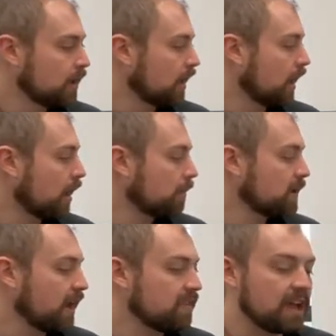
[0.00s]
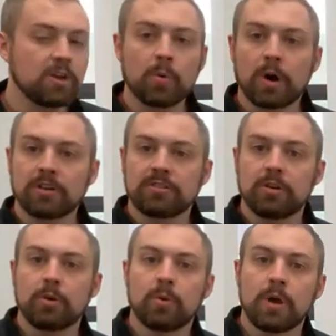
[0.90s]
Um, and then you'll want
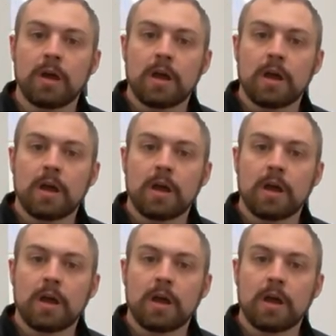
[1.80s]
to